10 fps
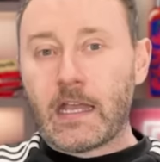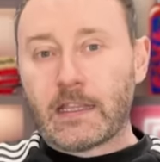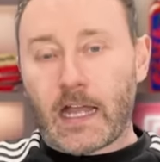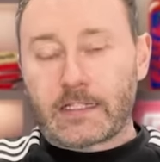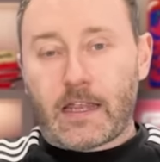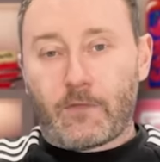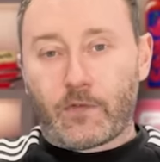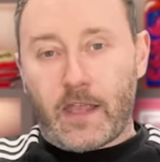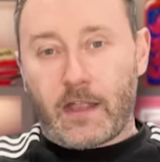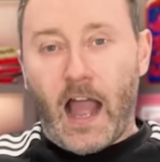that's
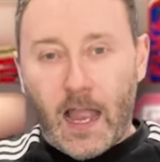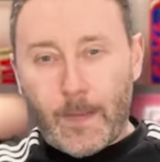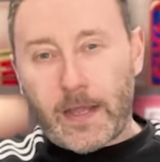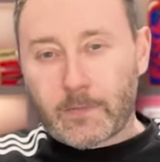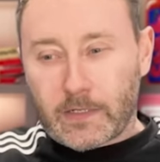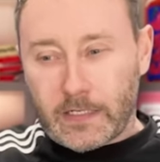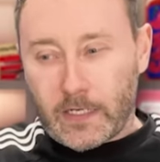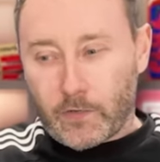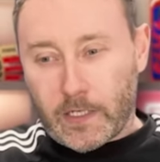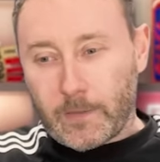everything. I'm Adam
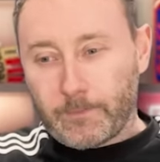Clery.